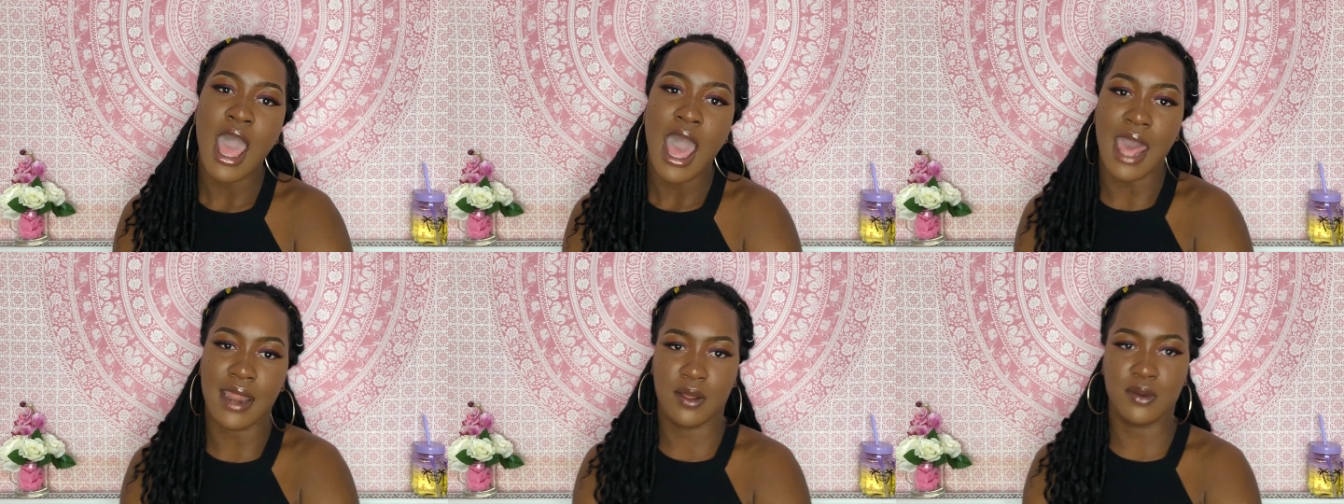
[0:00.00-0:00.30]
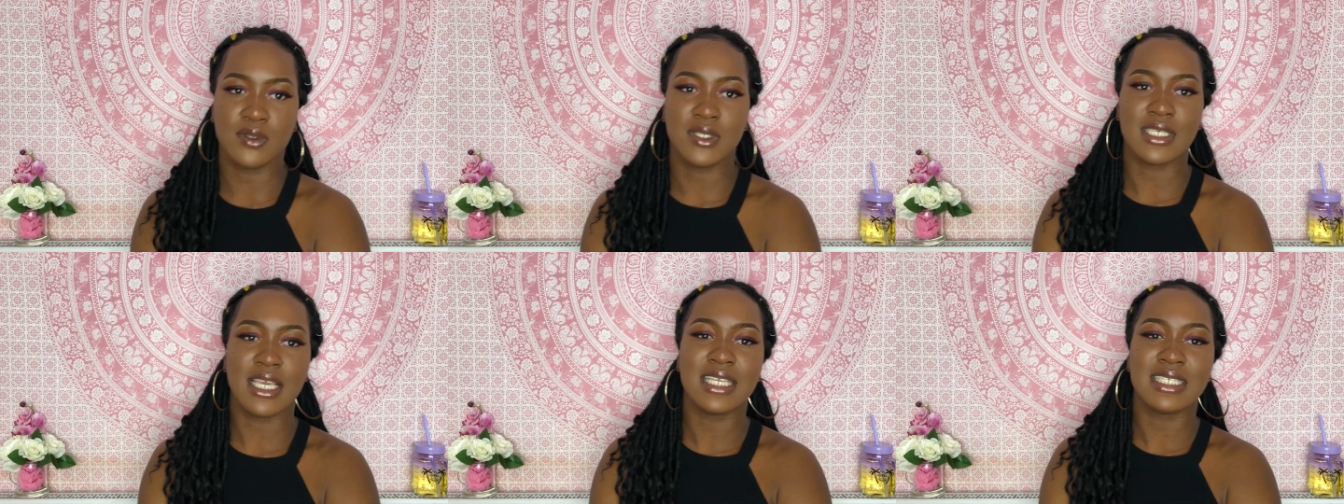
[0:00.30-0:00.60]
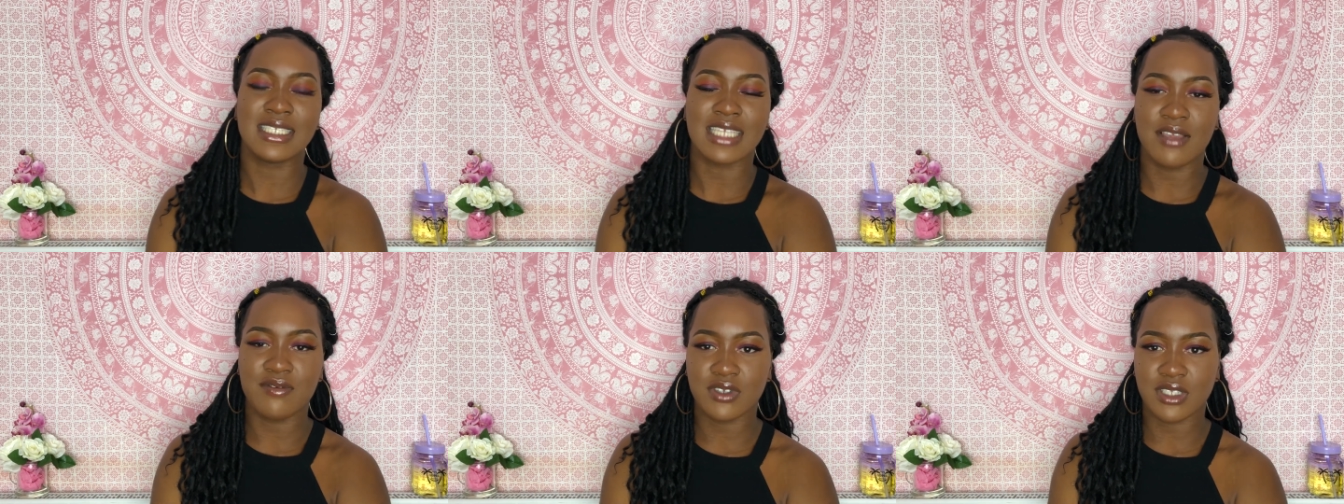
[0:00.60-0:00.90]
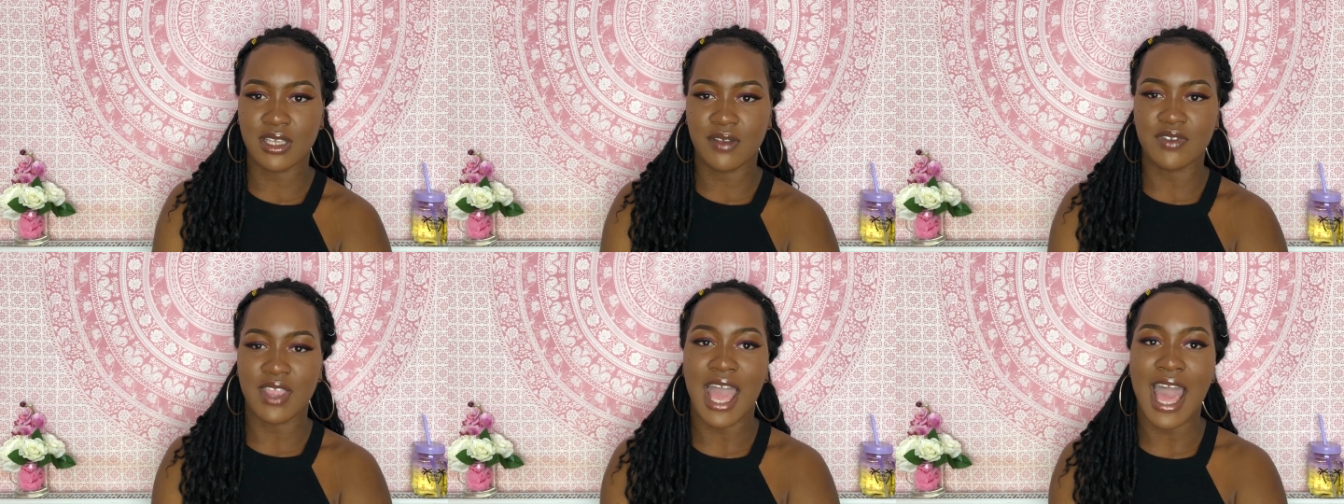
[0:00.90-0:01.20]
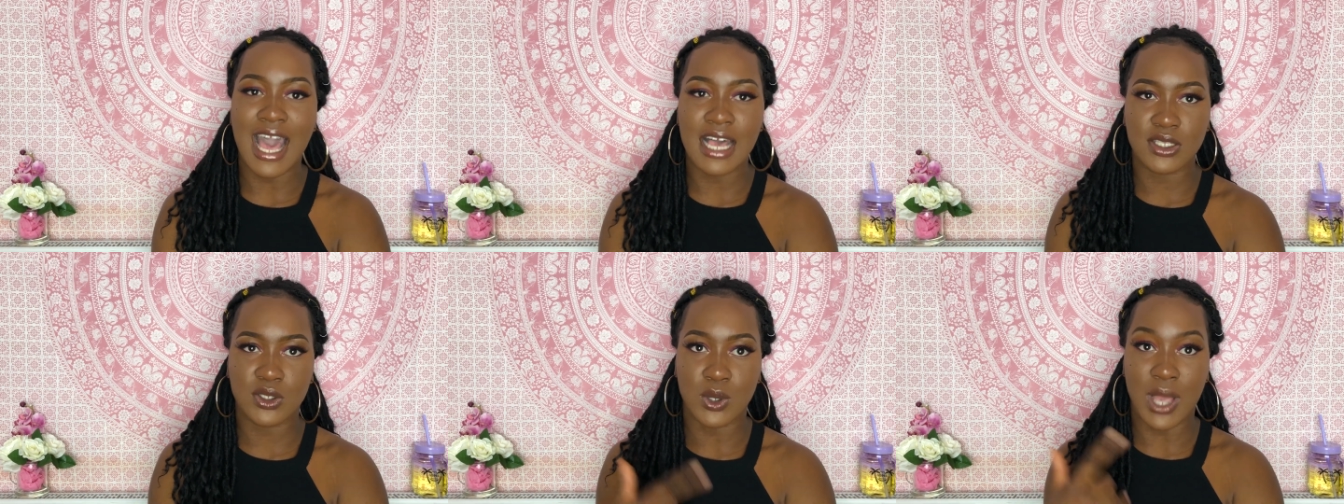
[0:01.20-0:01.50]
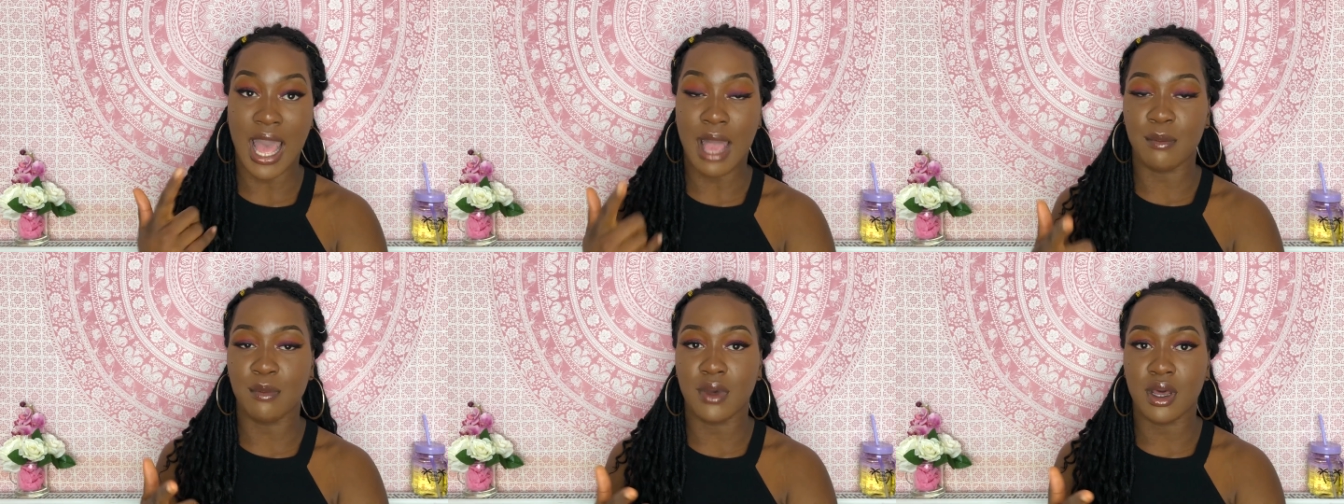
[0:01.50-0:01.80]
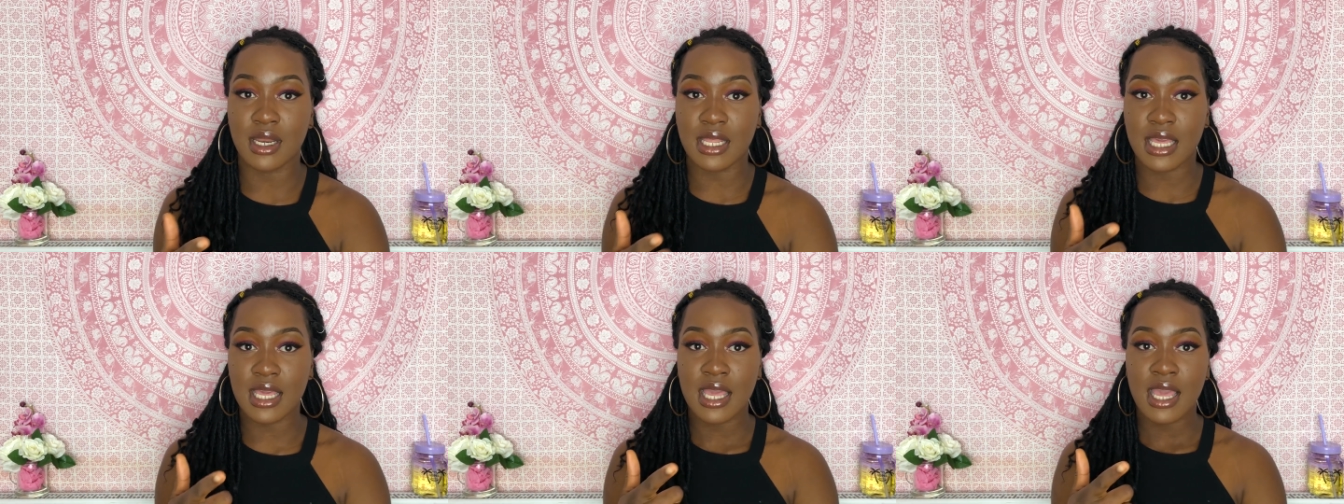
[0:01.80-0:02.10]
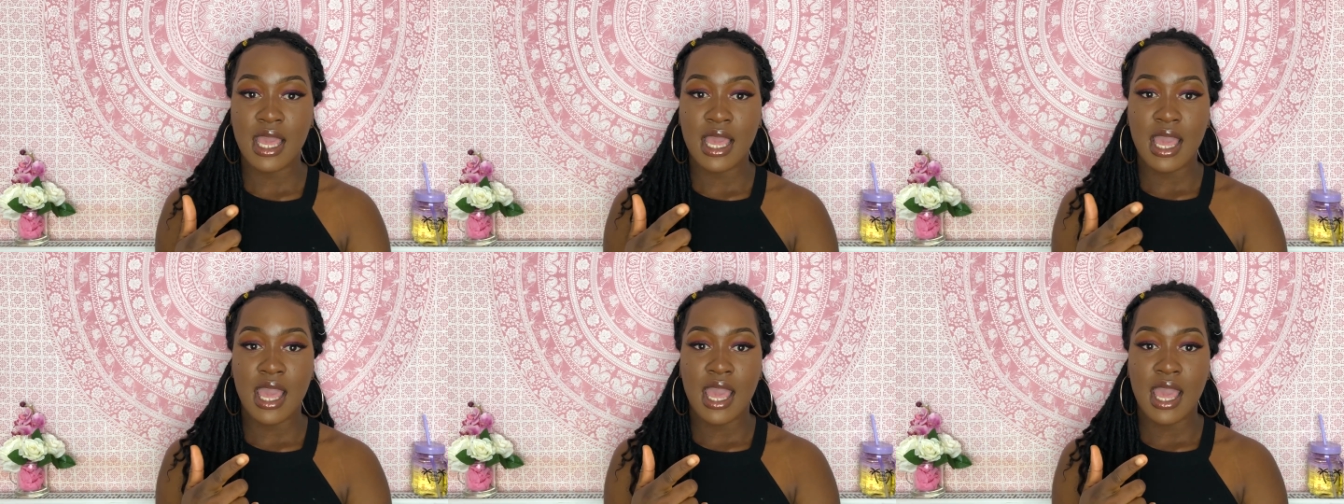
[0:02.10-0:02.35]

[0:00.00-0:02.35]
And I would say save yourself the hassle and money,